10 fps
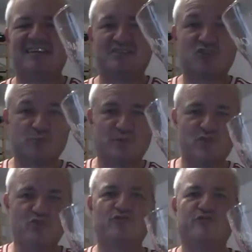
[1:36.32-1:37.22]
just been
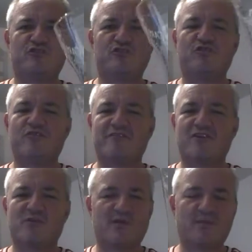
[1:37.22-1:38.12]
used for another
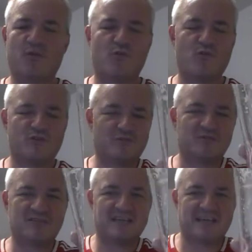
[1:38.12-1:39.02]
review, and I'm not walking up
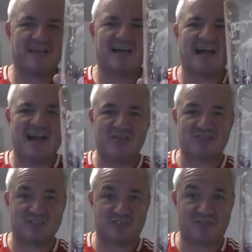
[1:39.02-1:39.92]
to the house.
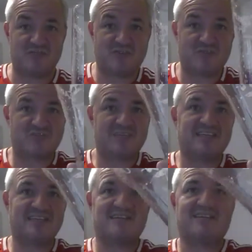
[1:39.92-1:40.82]
It's too cold as it
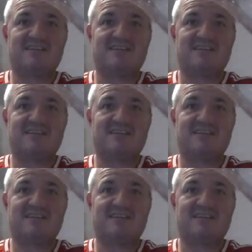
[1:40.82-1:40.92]
is.